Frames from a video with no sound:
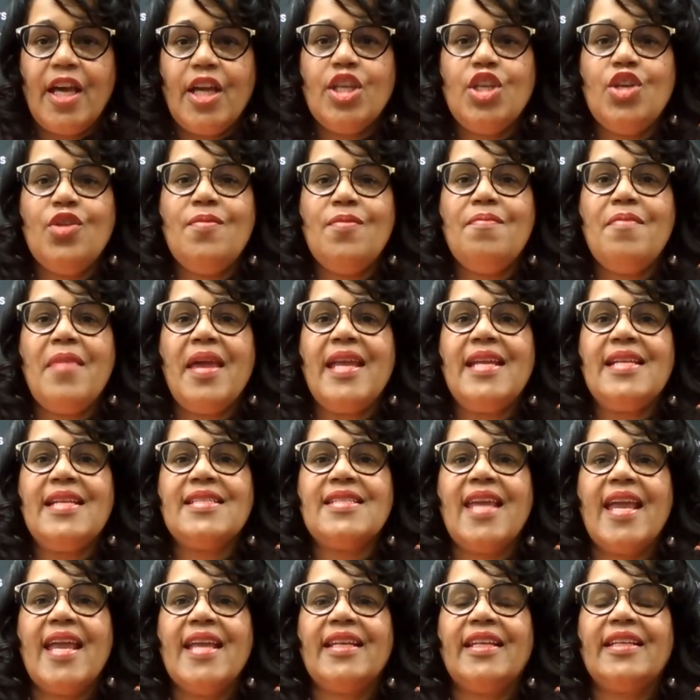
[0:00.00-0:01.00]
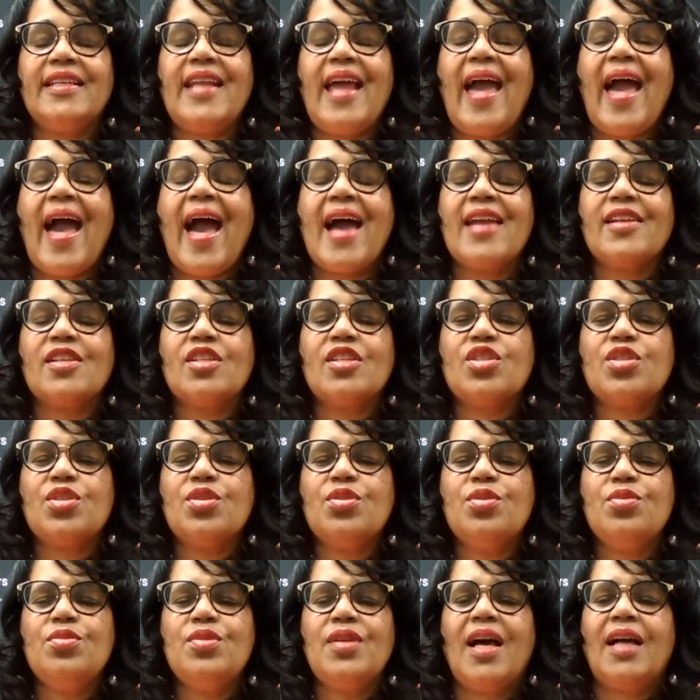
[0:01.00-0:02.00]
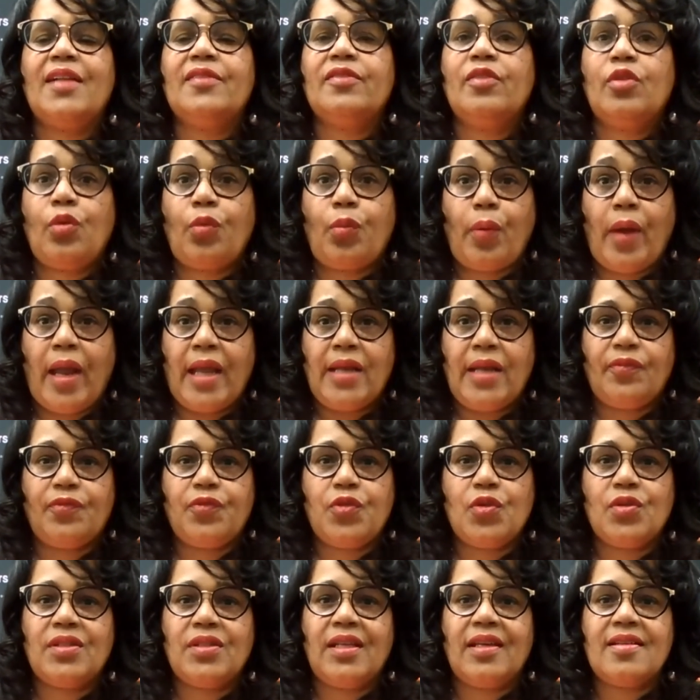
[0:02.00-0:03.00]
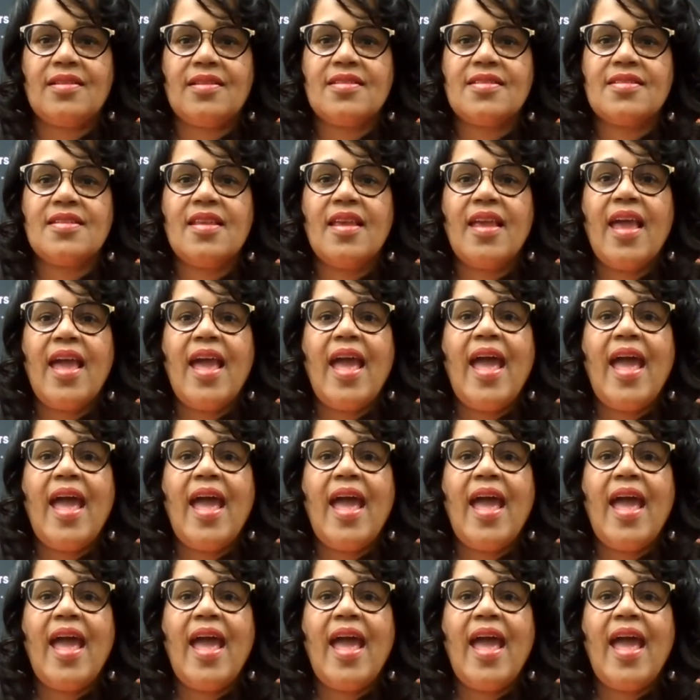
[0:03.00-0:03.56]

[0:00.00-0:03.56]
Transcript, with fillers: You maintain an attitude of gratefulness,